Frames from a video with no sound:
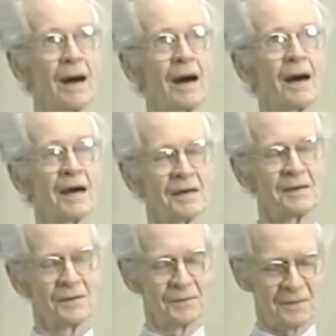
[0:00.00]
I
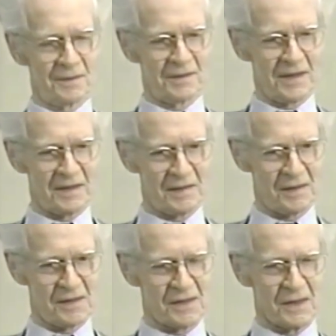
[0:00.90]
don't think
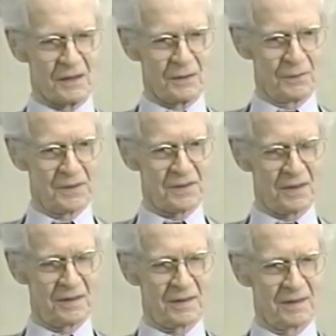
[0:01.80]
so. It
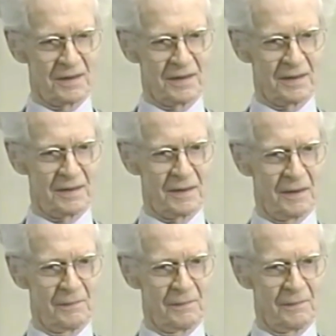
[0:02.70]
certainly